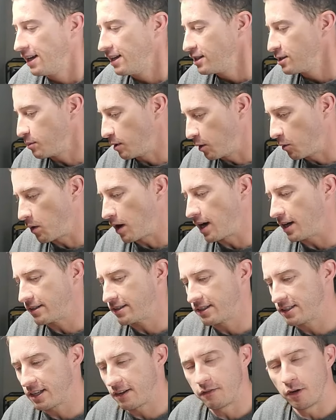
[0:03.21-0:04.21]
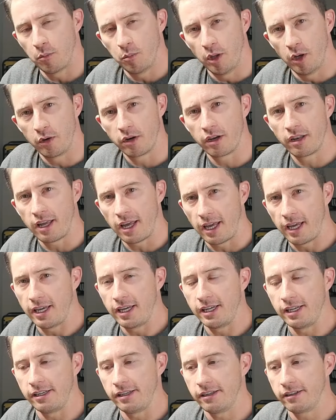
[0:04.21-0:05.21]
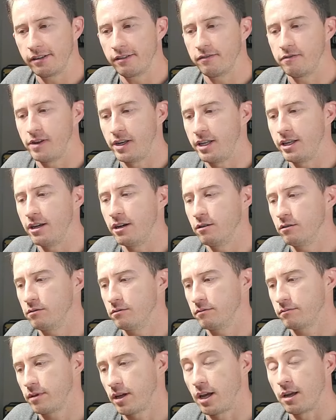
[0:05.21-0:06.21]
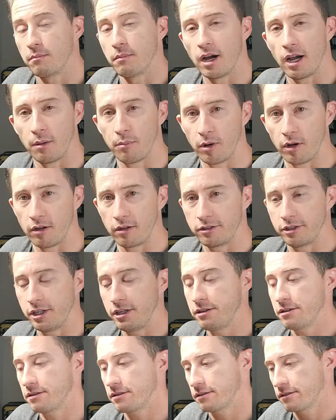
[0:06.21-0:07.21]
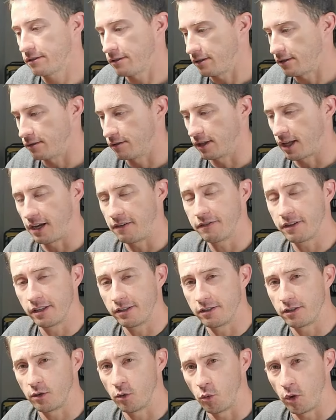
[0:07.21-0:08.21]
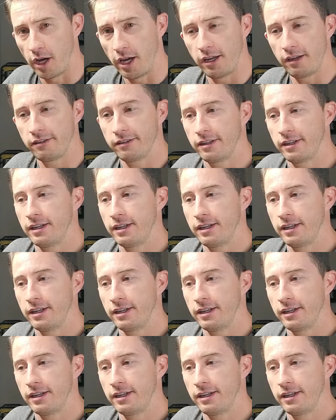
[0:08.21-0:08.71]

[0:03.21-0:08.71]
It's been a while since I've uploaded a video, and my apologies. Life gets in the way.